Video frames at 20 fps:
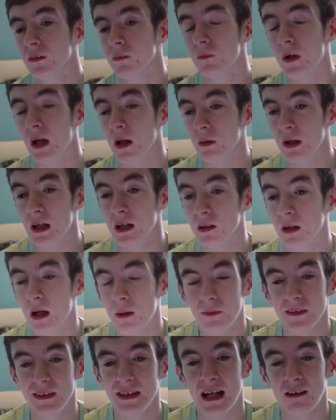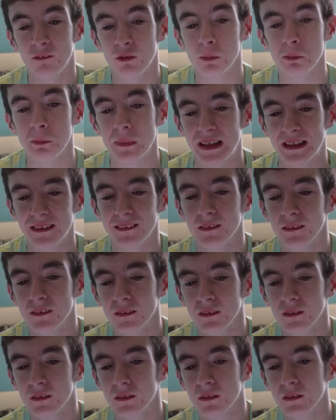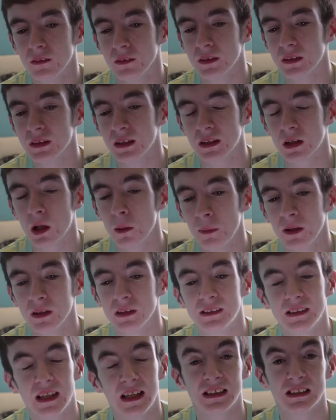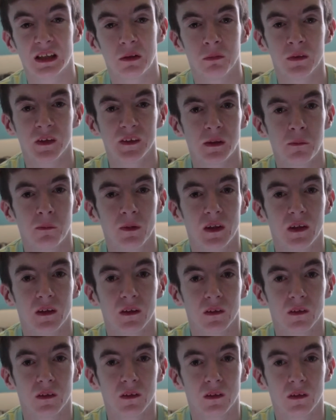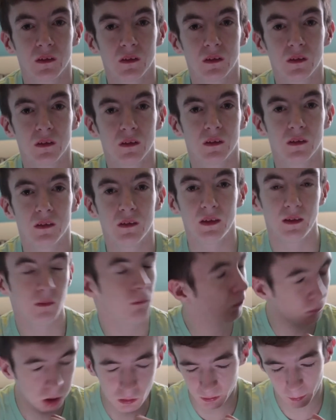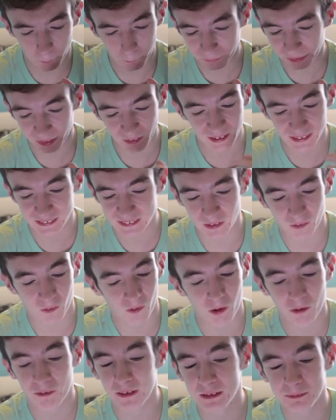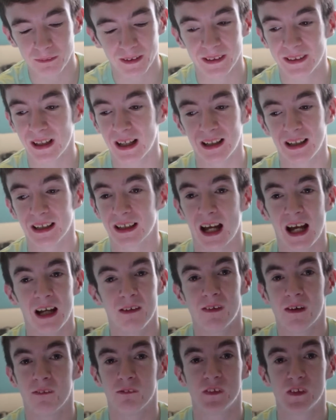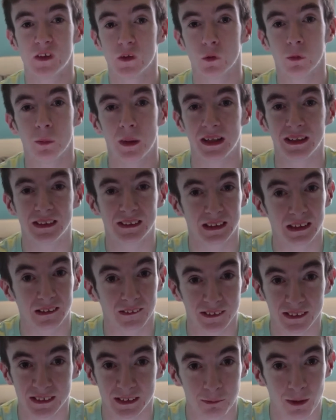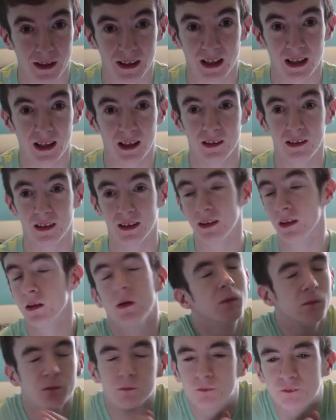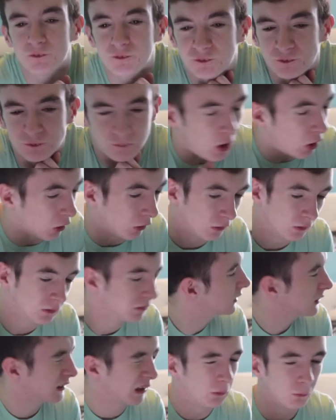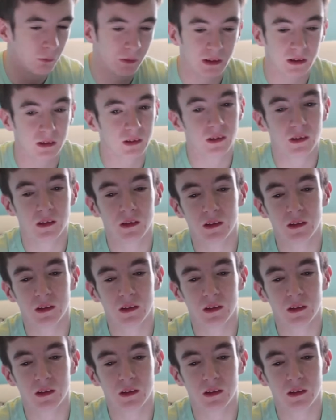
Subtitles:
Well, I would never mean to come out and say something to somebody. It's always been a tip. Like, I have so many secrets in my head. Like, fuck! Wanker.